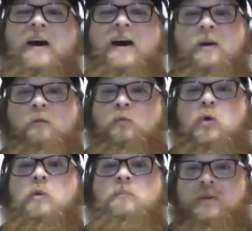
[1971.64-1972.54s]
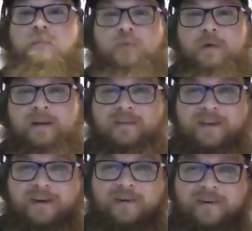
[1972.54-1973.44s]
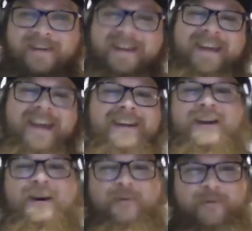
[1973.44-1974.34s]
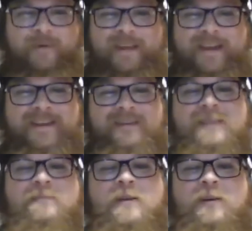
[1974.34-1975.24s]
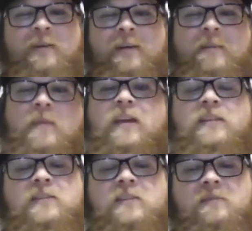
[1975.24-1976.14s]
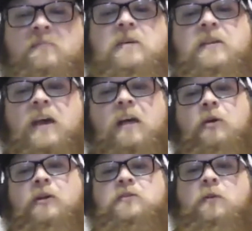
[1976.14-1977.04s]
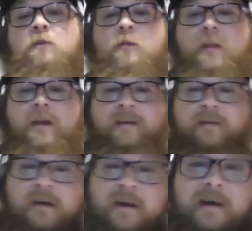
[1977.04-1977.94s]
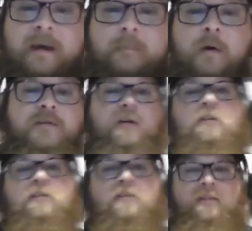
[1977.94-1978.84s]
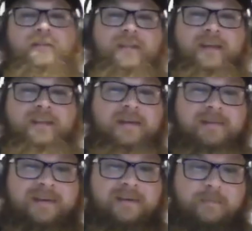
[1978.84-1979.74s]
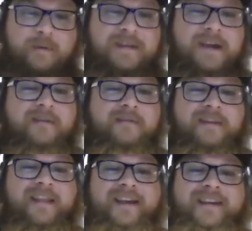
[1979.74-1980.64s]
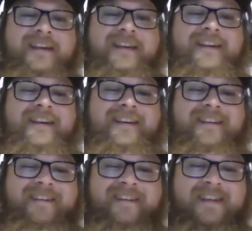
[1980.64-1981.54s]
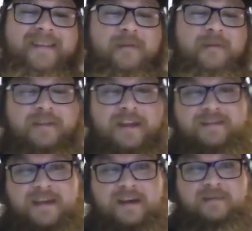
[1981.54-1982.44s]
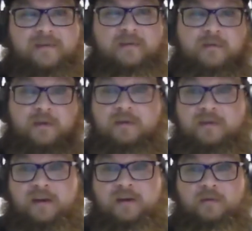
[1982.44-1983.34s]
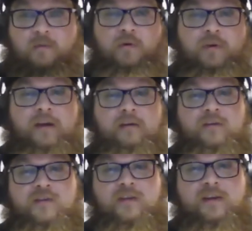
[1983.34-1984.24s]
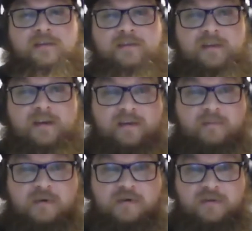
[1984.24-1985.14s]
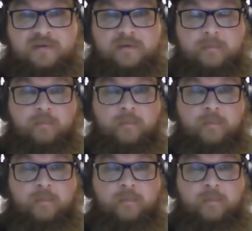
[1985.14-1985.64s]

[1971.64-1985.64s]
room to breathe there, and you don't feel like you're in the middle. The Alamo can sort of feel like a postcard that you put down in like in the middle of downtown. So the World Heritage sites, the missions,